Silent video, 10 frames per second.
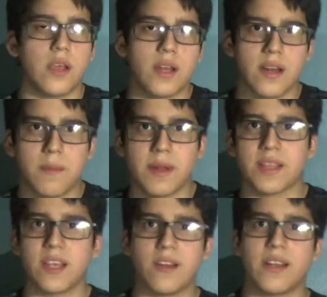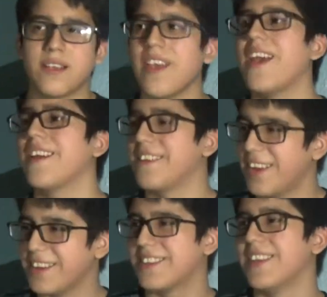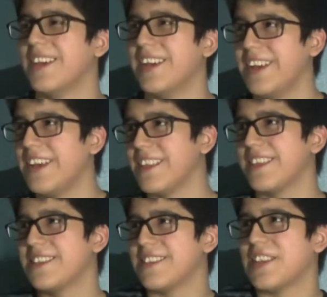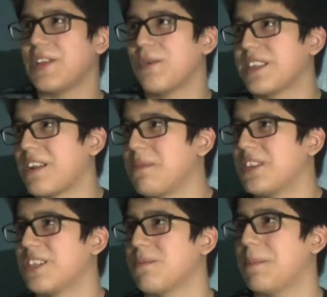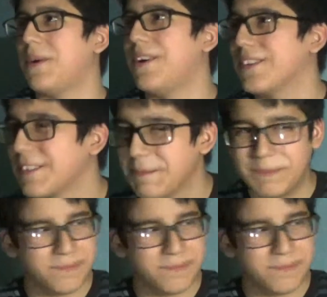And then I'm like there, like, "Yeah, nice. This is the dude's gonna be touching my balls."